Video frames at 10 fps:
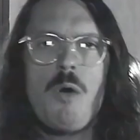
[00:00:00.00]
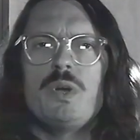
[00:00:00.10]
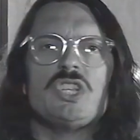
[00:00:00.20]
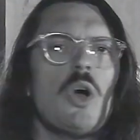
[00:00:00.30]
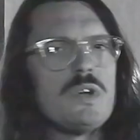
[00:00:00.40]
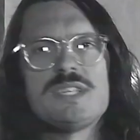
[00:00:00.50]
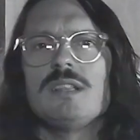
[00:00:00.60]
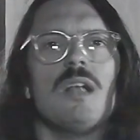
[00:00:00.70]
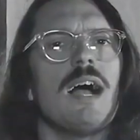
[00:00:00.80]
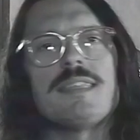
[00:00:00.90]
I wish I
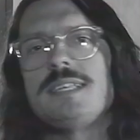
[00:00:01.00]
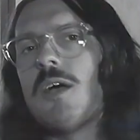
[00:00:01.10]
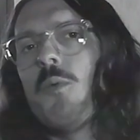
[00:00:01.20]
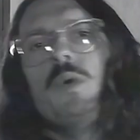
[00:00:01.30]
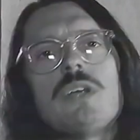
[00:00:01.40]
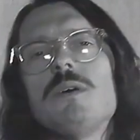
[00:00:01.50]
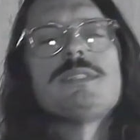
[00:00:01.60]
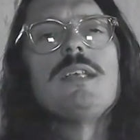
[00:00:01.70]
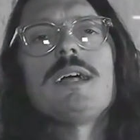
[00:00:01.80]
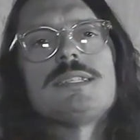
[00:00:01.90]
wasn't like this, I wish I
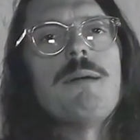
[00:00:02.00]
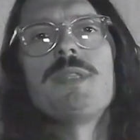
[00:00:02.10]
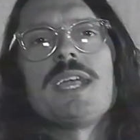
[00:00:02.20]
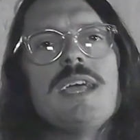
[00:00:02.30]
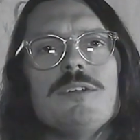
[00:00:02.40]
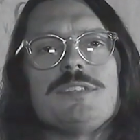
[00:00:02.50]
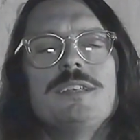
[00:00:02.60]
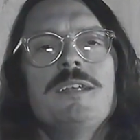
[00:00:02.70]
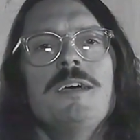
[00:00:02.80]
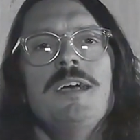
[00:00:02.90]
was like something else.
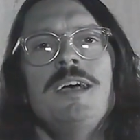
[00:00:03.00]
And